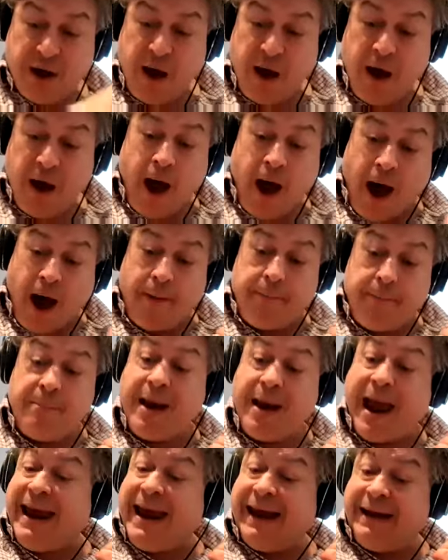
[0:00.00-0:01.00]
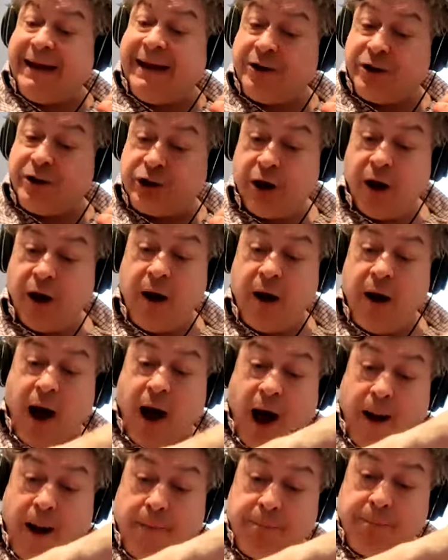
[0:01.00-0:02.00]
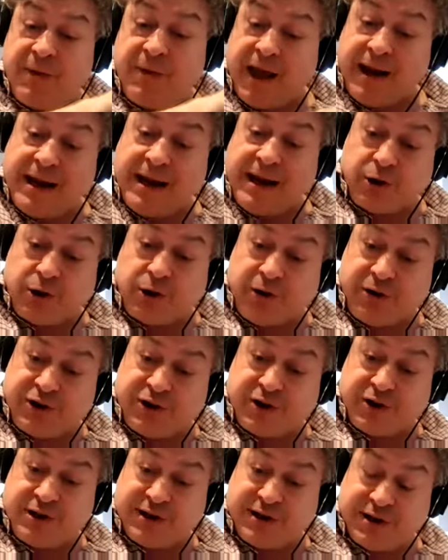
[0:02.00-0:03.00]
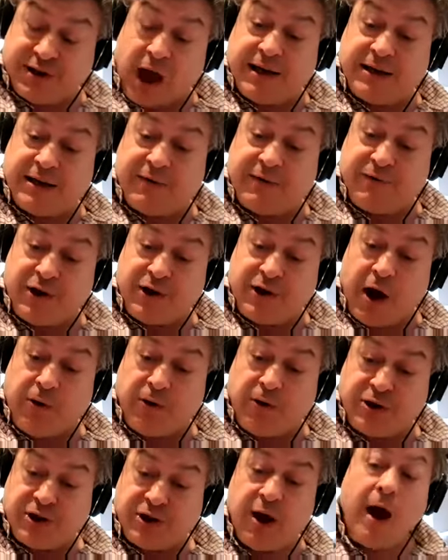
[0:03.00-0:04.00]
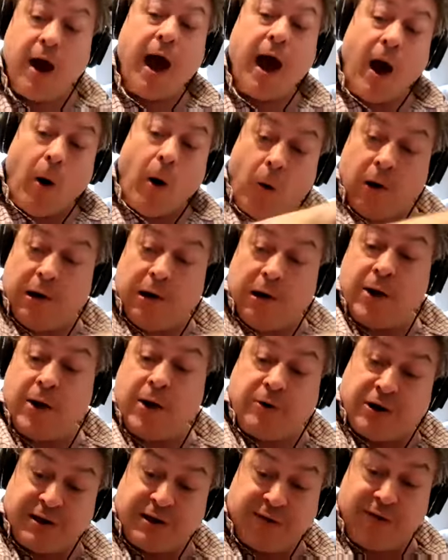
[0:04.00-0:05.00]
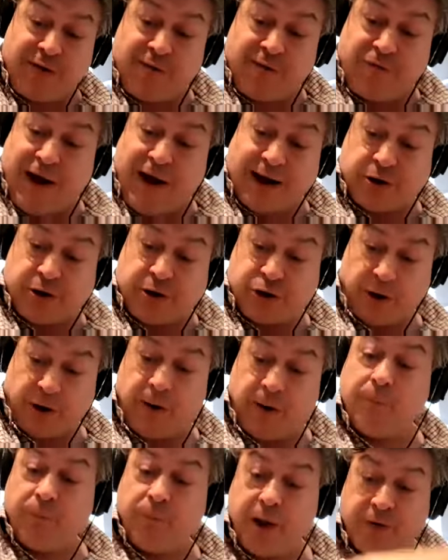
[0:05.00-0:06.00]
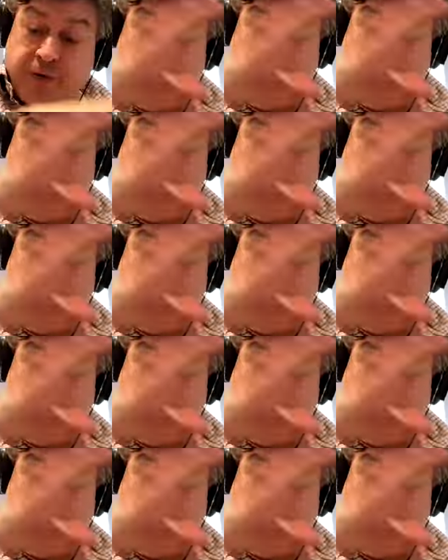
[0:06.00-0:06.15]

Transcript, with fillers: um, age, um, initial size of dose, or locus of infection. Okay,